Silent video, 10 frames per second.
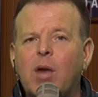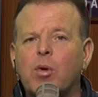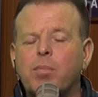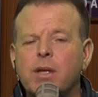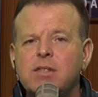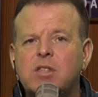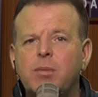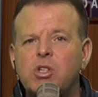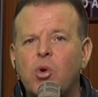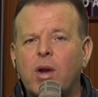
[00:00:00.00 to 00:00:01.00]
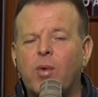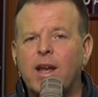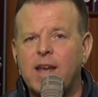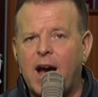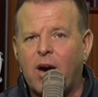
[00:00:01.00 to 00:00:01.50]
And we're pleased to be joined
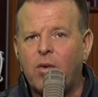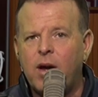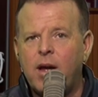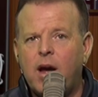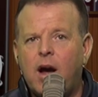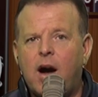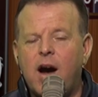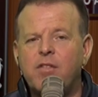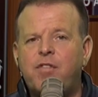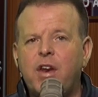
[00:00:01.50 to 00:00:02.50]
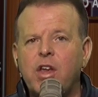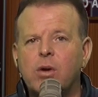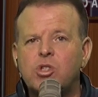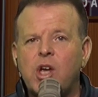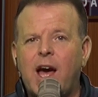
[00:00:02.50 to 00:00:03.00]
right now on
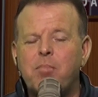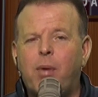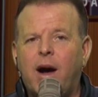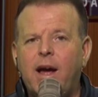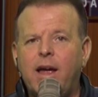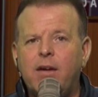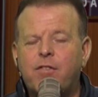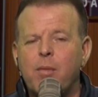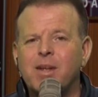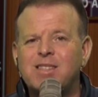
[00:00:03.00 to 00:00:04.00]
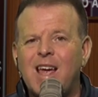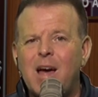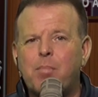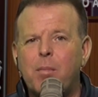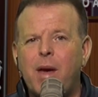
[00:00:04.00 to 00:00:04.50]
video chat by, from the
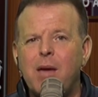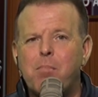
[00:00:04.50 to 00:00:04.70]
Tampa Bay